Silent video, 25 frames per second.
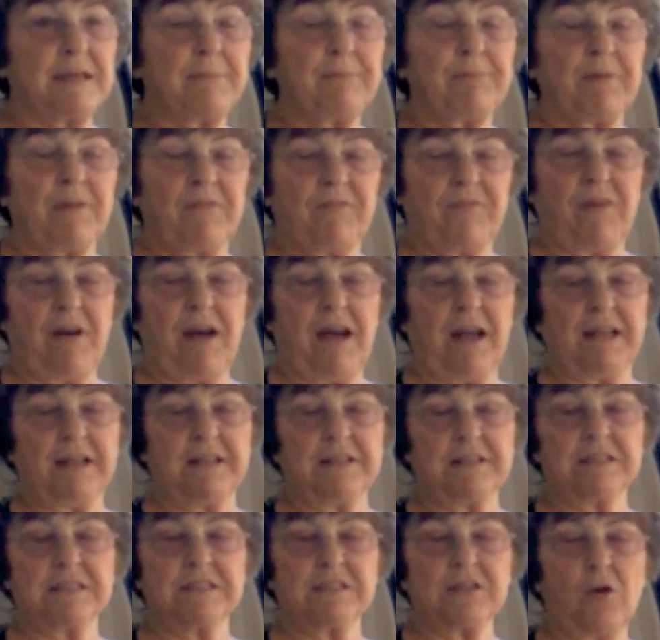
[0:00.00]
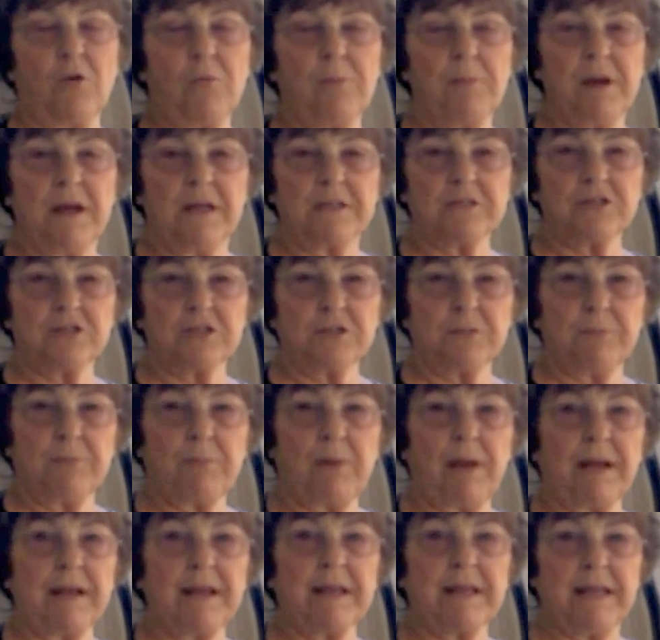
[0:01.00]
simplified so
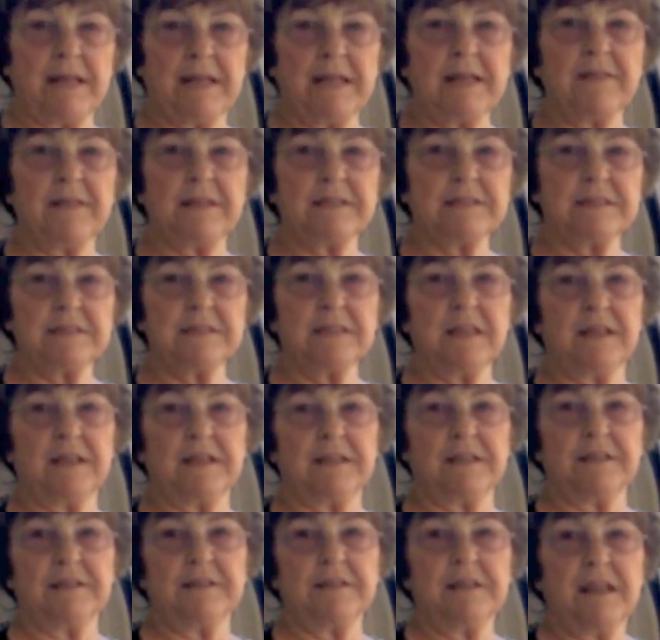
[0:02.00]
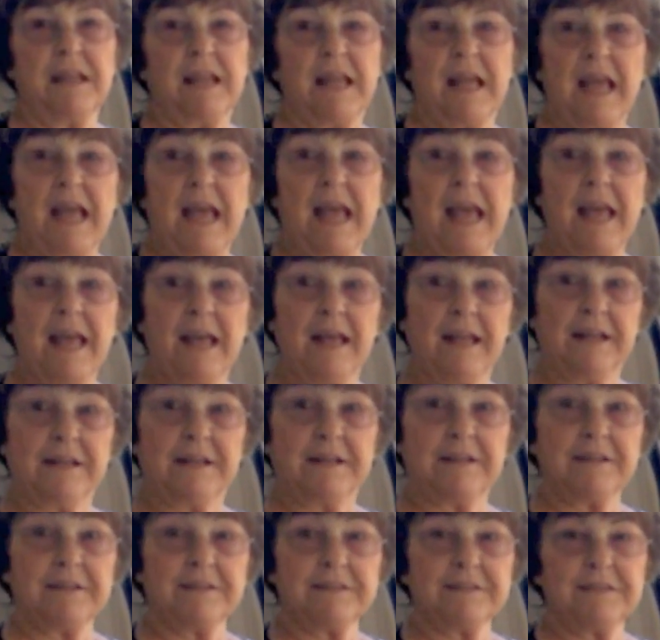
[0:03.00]
much by getting this done.
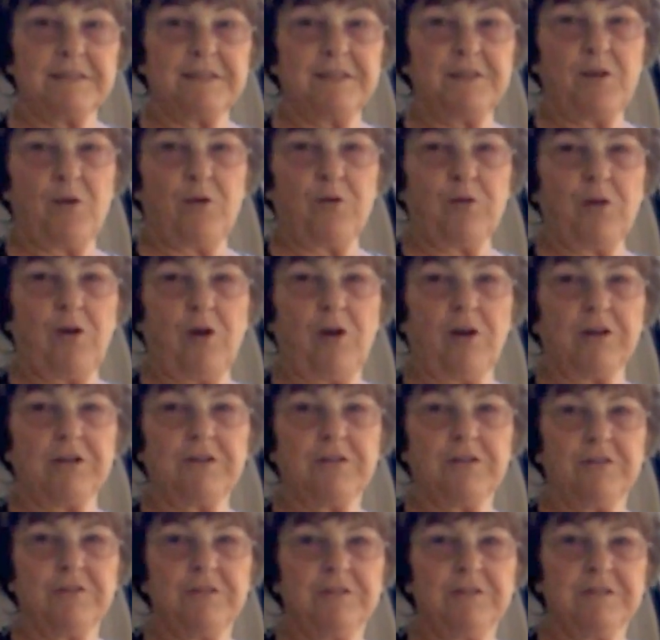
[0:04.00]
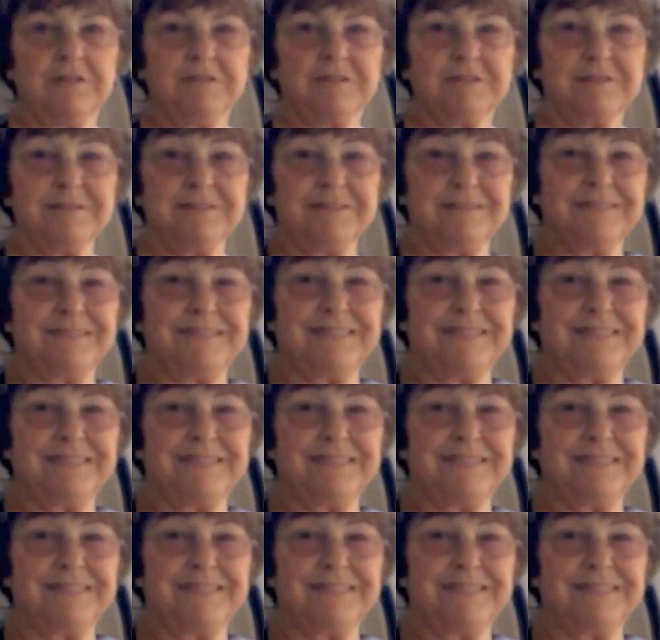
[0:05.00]
And no gardener,